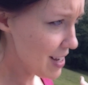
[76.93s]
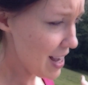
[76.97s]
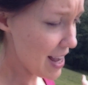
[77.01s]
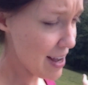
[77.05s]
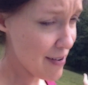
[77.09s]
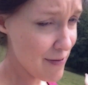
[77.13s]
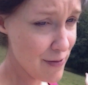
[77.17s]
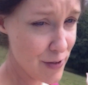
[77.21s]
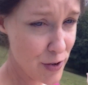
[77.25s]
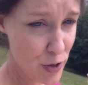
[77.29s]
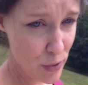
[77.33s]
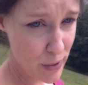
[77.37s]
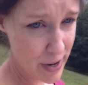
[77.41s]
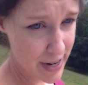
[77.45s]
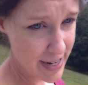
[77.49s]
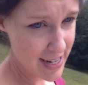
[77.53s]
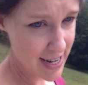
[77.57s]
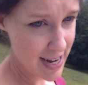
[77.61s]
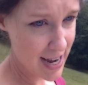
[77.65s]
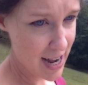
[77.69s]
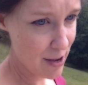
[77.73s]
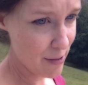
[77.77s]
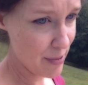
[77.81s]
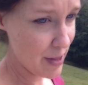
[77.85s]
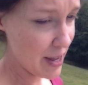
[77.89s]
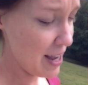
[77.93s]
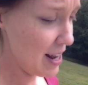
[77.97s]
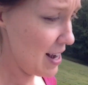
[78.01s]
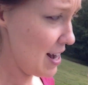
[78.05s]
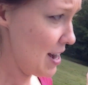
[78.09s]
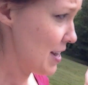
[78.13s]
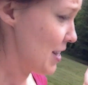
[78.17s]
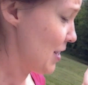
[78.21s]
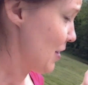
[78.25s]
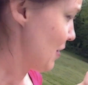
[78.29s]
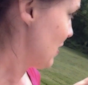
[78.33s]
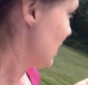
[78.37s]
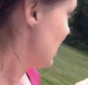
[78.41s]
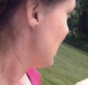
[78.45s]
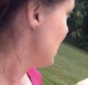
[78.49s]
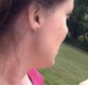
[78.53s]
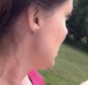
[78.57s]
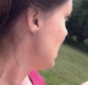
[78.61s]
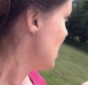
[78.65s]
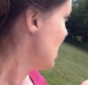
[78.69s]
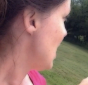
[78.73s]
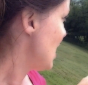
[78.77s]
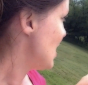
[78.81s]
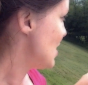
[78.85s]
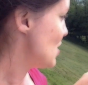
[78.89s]
I have no idea how they got out here.
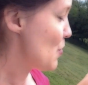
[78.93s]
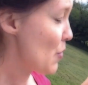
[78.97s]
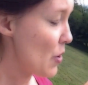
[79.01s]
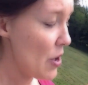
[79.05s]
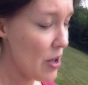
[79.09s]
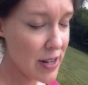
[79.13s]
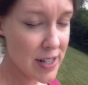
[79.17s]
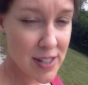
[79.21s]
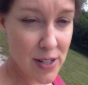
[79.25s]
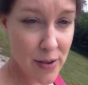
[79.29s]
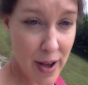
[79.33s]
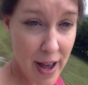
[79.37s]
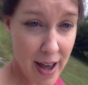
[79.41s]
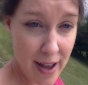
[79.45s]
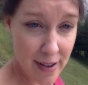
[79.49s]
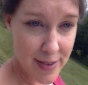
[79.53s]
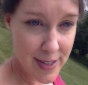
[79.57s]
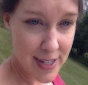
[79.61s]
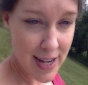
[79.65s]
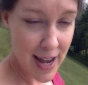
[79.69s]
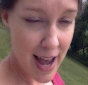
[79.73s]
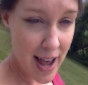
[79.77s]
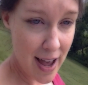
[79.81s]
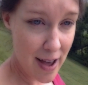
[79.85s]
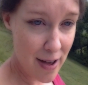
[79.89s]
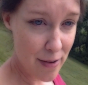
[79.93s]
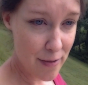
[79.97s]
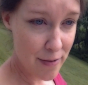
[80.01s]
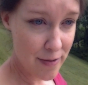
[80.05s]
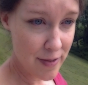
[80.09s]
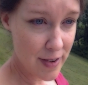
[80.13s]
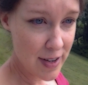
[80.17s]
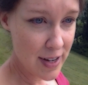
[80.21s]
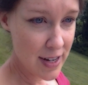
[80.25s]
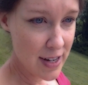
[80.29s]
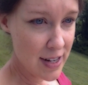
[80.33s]
And you also have to have